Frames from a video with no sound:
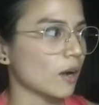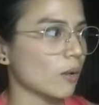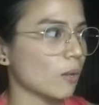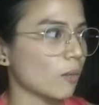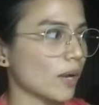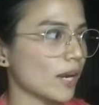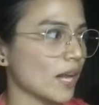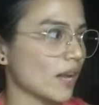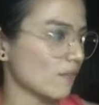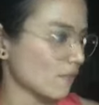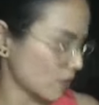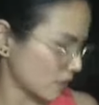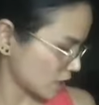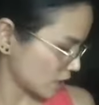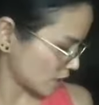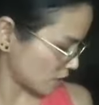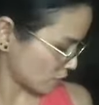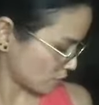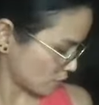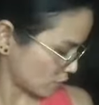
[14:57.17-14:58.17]

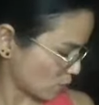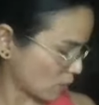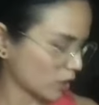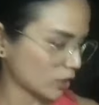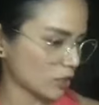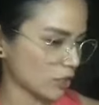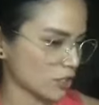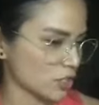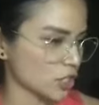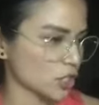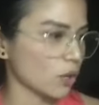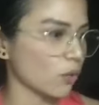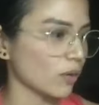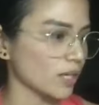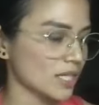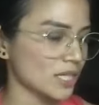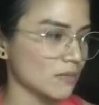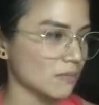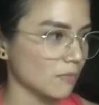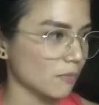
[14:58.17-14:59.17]
whenever we want to show
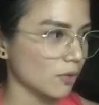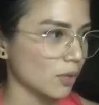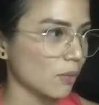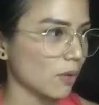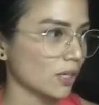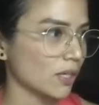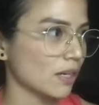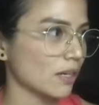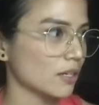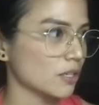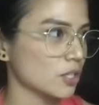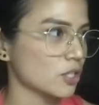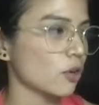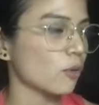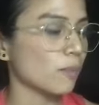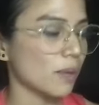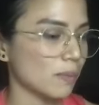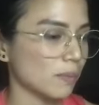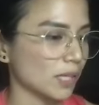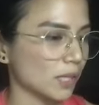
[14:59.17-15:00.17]

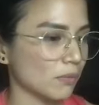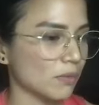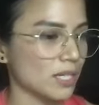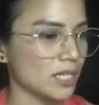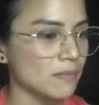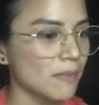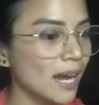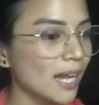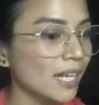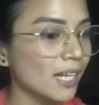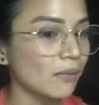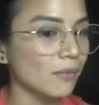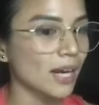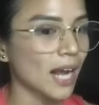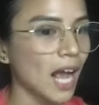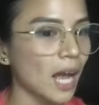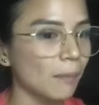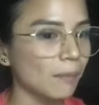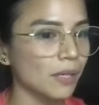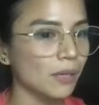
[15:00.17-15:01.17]
people that we're smiling, we're
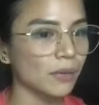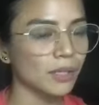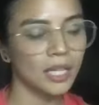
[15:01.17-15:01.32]
happy or